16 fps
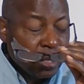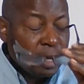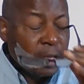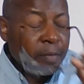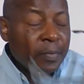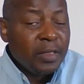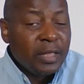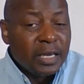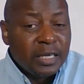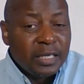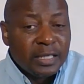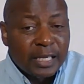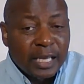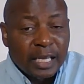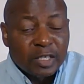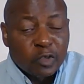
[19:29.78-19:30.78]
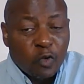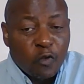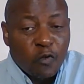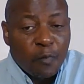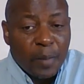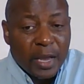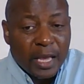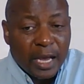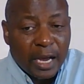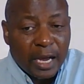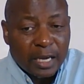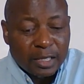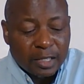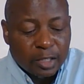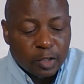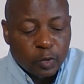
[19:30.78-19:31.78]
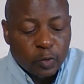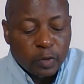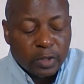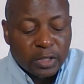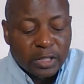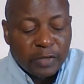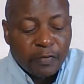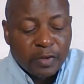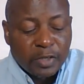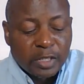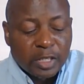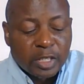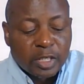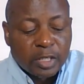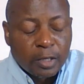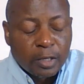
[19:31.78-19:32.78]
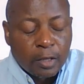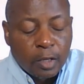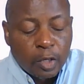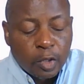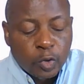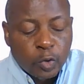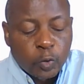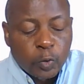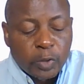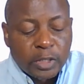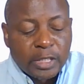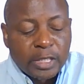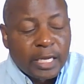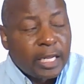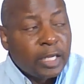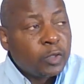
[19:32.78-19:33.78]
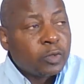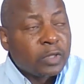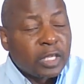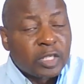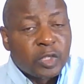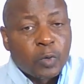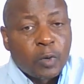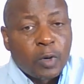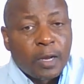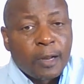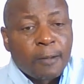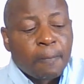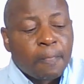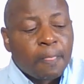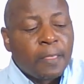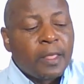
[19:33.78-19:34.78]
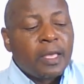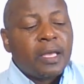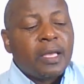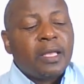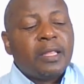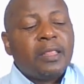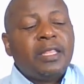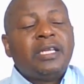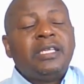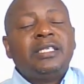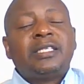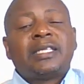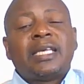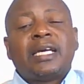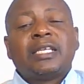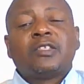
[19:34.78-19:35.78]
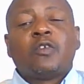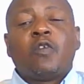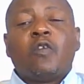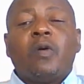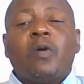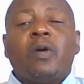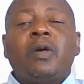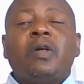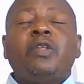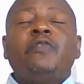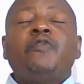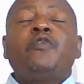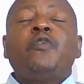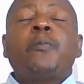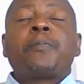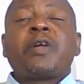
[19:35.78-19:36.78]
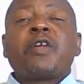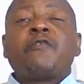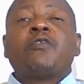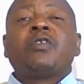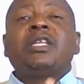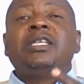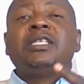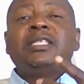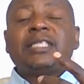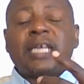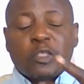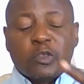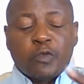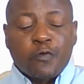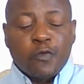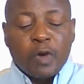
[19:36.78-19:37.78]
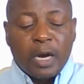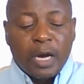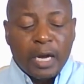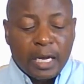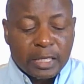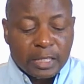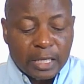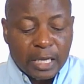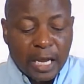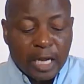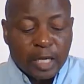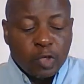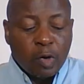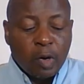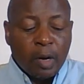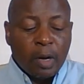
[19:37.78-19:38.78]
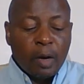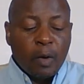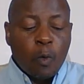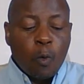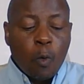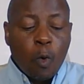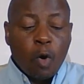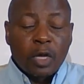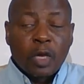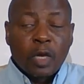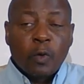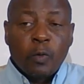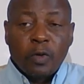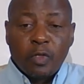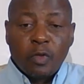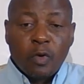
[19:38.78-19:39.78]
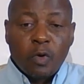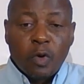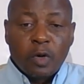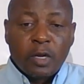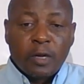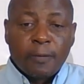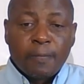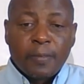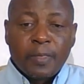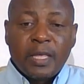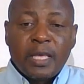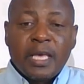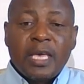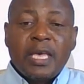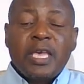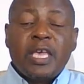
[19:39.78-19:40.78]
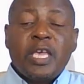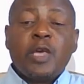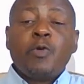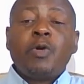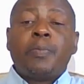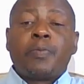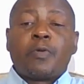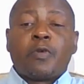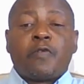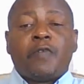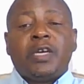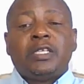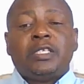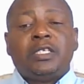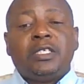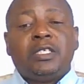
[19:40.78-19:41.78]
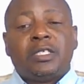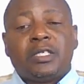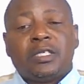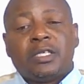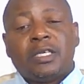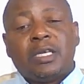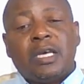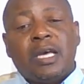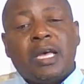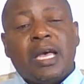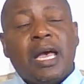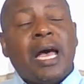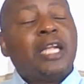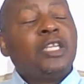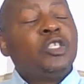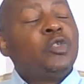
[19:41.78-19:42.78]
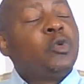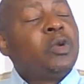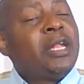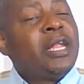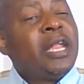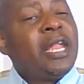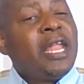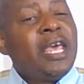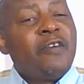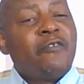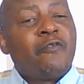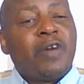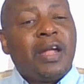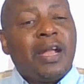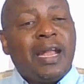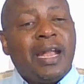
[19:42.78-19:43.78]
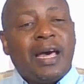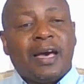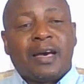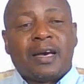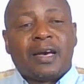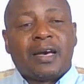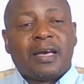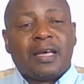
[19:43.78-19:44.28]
Give me the desires of my heart. 78, 29 to 31. The desires, if you pray for the desires of your heart and you are walking with God, He will provide it and you'll never lack.